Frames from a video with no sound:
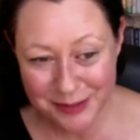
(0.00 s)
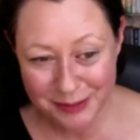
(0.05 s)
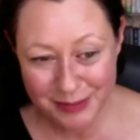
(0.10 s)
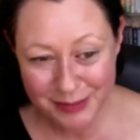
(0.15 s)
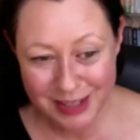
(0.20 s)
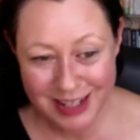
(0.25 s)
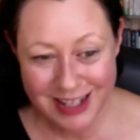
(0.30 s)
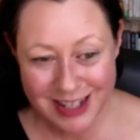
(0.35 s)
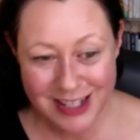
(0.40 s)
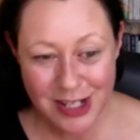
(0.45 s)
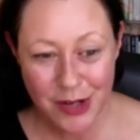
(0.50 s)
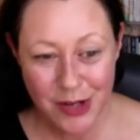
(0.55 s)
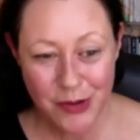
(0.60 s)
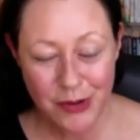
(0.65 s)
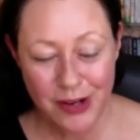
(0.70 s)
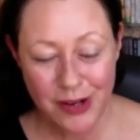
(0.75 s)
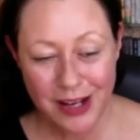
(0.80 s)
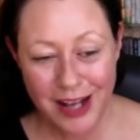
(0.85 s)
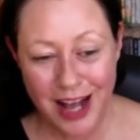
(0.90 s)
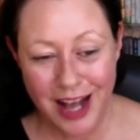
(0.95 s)
So
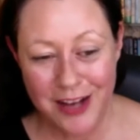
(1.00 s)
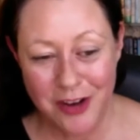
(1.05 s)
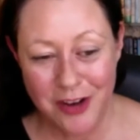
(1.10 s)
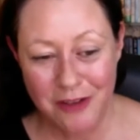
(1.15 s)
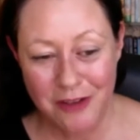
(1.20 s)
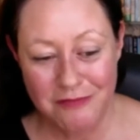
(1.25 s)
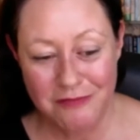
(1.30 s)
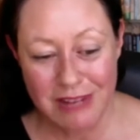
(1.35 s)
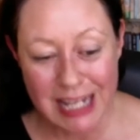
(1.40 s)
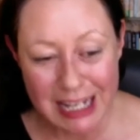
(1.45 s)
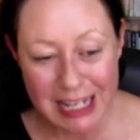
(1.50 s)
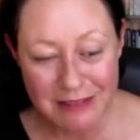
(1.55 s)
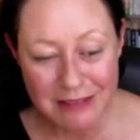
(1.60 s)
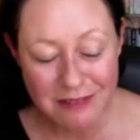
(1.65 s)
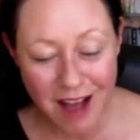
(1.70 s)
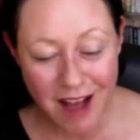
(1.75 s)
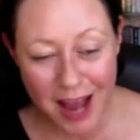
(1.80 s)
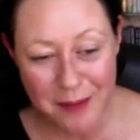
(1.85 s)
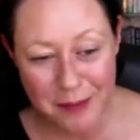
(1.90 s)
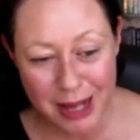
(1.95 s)
I don't really
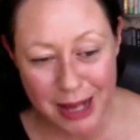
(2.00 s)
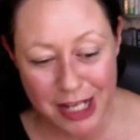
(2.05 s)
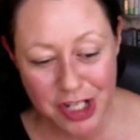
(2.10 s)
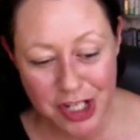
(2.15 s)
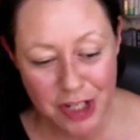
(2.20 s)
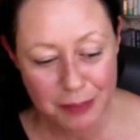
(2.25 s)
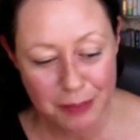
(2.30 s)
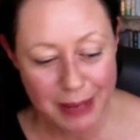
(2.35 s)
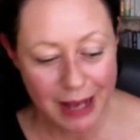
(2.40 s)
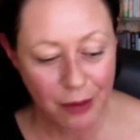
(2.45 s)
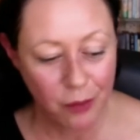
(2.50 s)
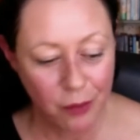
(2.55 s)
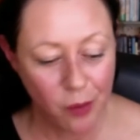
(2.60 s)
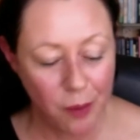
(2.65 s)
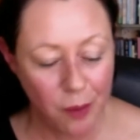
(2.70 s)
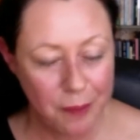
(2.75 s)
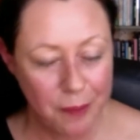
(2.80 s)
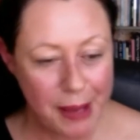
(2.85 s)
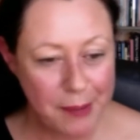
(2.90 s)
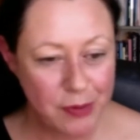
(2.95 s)
write much about what
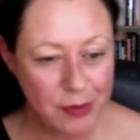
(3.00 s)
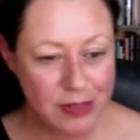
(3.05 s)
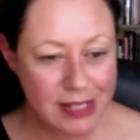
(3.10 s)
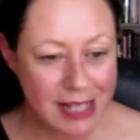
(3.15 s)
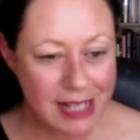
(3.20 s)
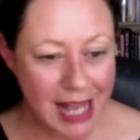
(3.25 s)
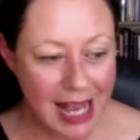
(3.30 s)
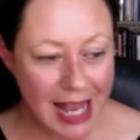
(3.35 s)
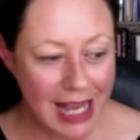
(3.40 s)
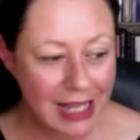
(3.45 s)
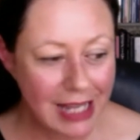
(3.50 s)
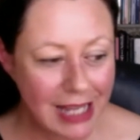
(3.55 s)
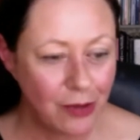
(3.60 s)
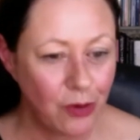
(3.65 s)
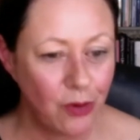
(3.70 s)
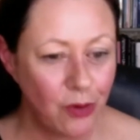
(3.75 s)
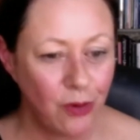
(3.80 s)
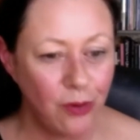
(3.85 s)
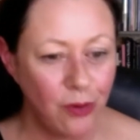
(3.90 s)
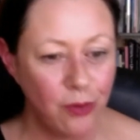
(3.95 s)
people said
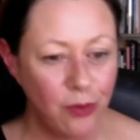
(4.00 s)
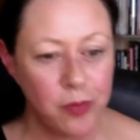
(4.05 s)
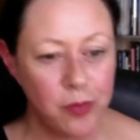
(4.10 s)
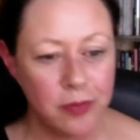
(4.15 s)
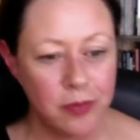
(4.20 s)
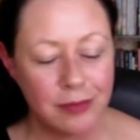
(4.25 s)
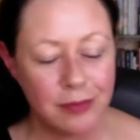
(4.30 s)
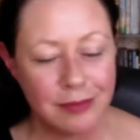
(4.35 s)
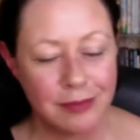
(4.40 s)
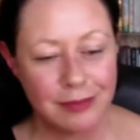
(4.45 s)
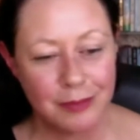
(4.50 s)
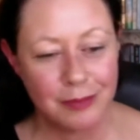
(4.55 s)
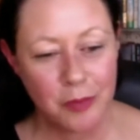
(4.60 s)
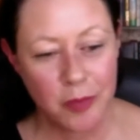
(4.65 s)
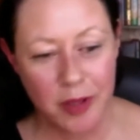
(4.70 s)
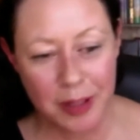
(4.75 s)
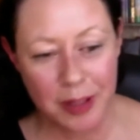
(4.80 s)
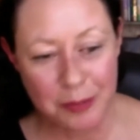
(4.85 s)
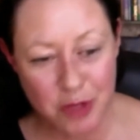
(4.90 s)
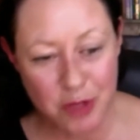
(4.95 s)
or
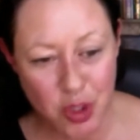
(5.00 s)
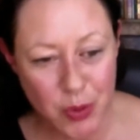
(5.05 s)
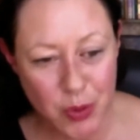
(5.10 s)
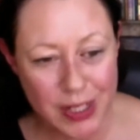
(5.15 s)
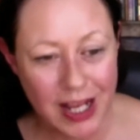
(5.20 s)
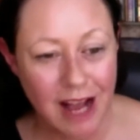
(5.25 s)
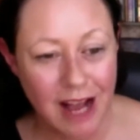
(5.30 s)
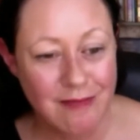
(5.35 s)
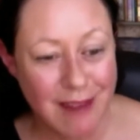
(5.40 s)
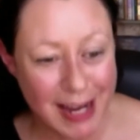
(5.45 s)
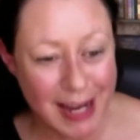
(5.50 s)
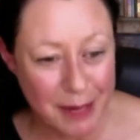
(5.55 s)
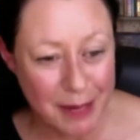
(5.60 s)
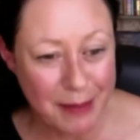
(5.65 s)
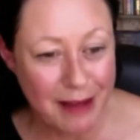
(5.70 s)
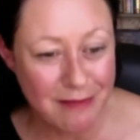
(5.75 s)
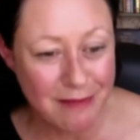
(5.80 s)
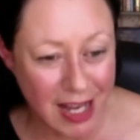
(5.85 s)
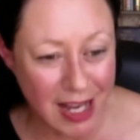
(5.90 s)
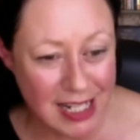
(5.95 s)
what I'm doing. I write
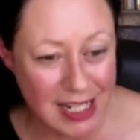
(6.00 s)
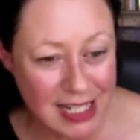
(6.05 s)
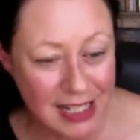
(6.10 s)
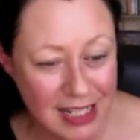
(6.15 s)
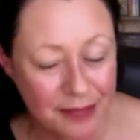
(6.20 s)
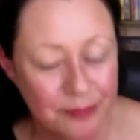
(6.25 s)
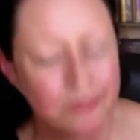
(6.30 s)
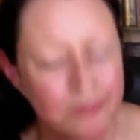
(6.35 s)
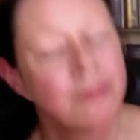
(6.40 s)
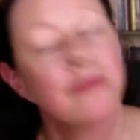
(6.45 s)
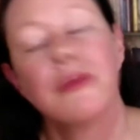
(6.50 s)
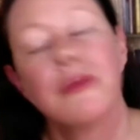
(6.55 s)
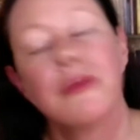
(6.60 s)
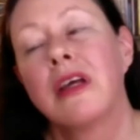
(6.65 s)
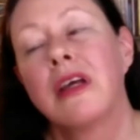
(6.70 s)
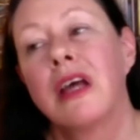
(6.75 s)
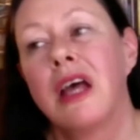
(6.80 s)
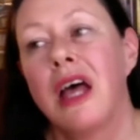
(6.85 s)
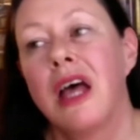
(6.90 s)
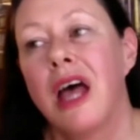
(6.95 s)
about writing.
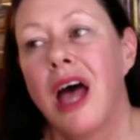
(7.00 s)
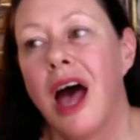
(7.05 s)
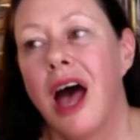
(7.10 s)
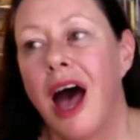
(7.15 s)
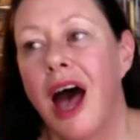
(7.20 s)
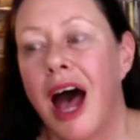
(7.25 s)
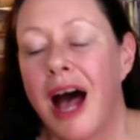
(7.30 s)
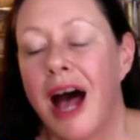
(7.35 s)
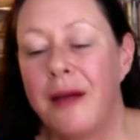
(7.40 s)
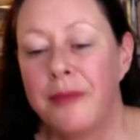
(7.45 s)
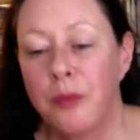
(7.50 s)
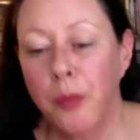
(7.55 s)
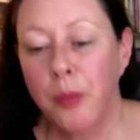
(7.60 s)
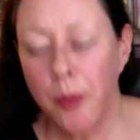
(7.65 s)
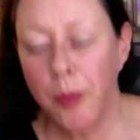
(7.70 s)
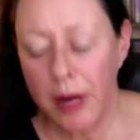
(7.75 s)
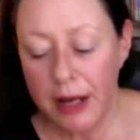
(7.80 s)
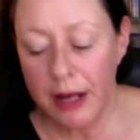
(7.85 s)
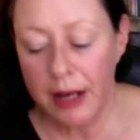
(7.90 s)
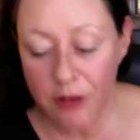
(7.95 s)

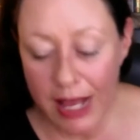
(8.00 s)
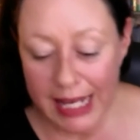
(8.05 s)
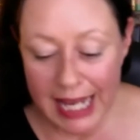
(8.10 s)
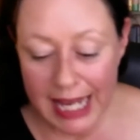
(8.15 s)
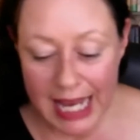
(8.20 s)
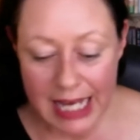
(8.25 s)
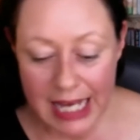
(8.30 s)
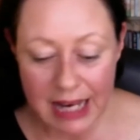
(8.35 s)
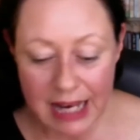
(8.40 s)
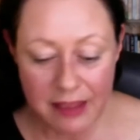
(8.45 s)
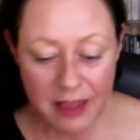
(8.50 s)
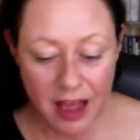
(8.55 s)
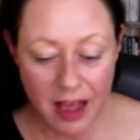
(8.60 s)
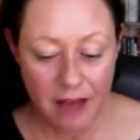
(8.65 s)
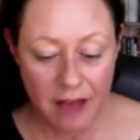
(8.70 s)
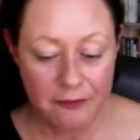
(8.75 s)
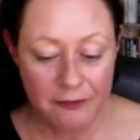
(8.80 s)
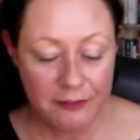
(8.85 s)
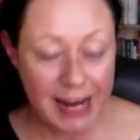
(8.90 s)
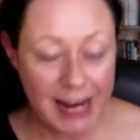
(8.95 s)
Whenever I get
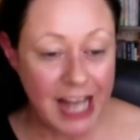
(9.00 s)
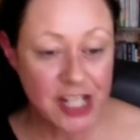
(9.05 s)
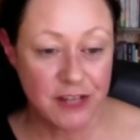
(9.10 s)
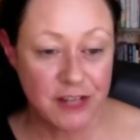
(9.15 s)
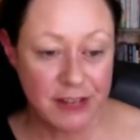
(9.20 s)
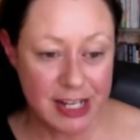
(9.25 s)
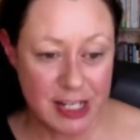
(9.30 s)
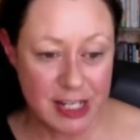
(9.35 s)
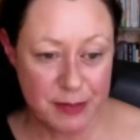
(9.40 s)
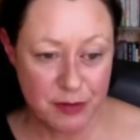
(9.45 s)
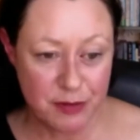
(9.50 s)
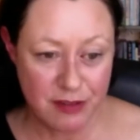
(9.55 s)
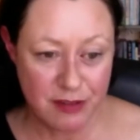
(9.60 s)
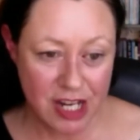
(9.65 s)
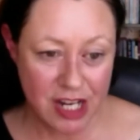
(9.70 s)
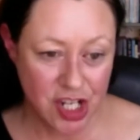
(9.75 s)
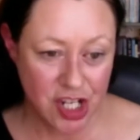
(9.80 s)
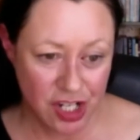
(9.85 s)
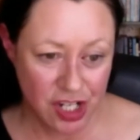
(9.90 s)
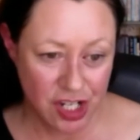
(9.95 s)
a flash of
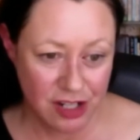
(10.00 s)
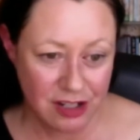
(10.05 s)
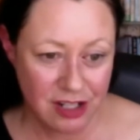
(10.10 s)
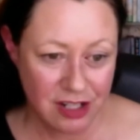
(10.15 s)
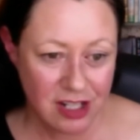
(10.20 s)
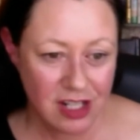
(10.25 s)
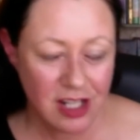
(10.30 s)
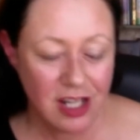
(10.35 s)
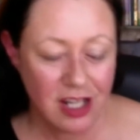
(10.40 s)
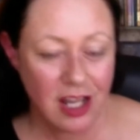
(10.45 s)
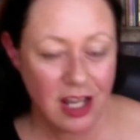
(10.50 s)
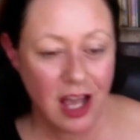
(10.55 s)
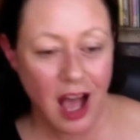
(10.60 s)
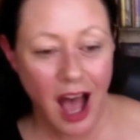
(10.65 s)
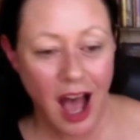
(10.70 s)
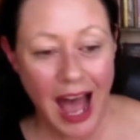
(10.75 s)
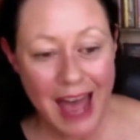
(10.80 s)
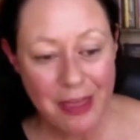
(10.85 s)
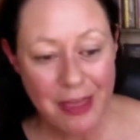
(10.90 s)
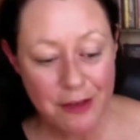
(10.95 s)
inspiration,
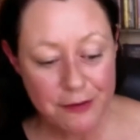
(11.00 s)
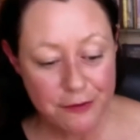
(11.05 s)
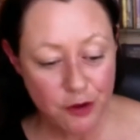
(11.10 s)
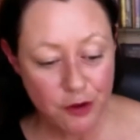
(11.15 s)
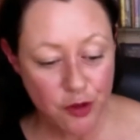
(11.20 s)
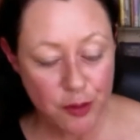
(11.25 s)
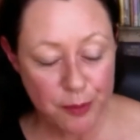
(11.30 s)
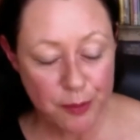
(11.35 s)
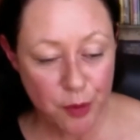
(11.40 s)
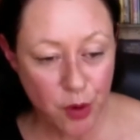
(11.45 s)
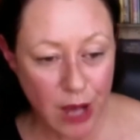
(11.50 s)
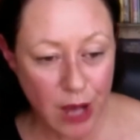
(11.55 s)
either for the book I'm